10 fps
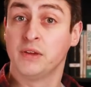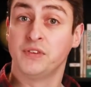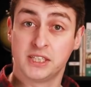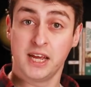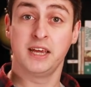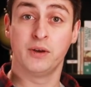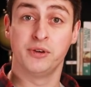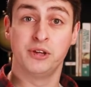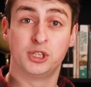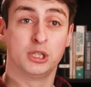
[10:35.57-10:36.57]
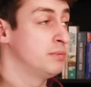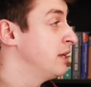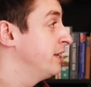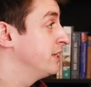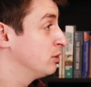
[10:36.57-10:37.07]
If you're staying here on YouTube,
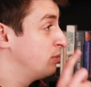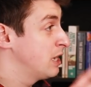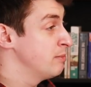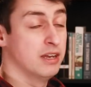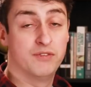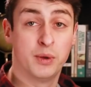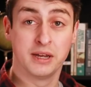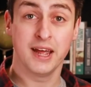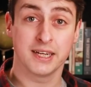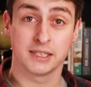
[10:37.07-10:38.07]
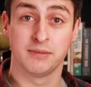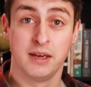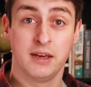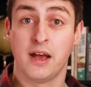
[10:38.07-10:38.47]
then here's some recommended viewing next.